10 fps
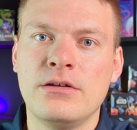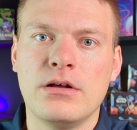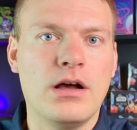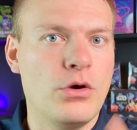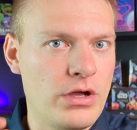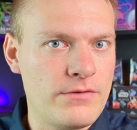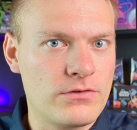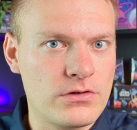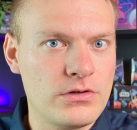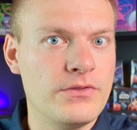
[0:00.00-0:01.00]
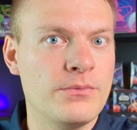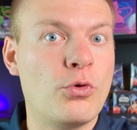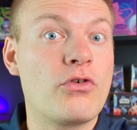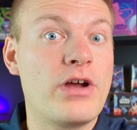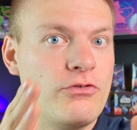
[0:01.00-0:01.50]
However, the
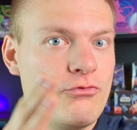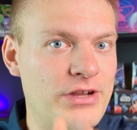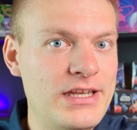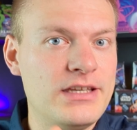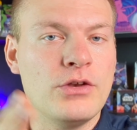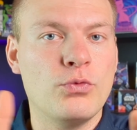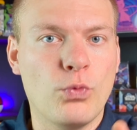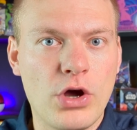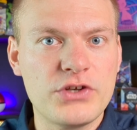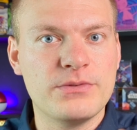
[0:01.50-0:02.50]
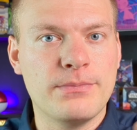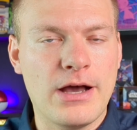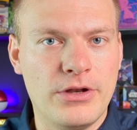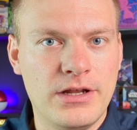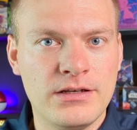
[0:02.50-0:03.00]
more I read and watch
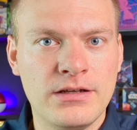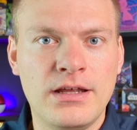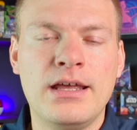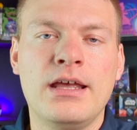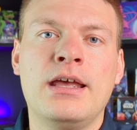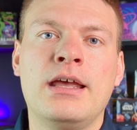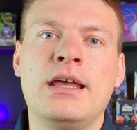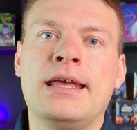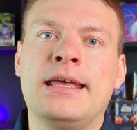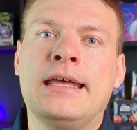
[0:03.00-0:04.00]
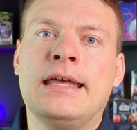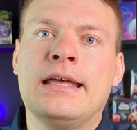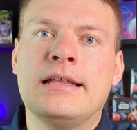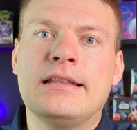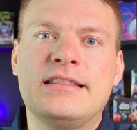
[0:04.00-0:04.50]
about it,
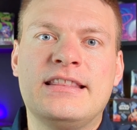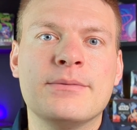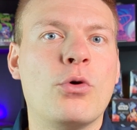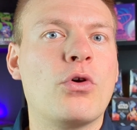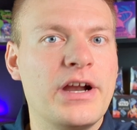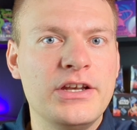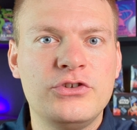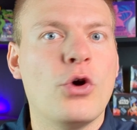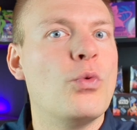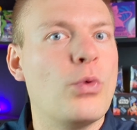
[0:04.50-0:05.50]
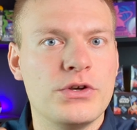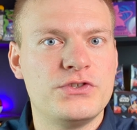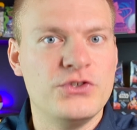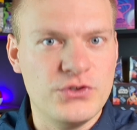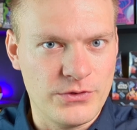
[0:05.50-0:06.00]
the more I don't want
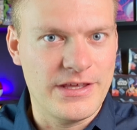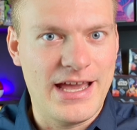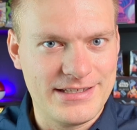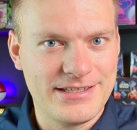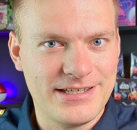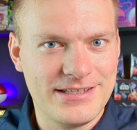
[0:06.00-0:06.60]
to do that.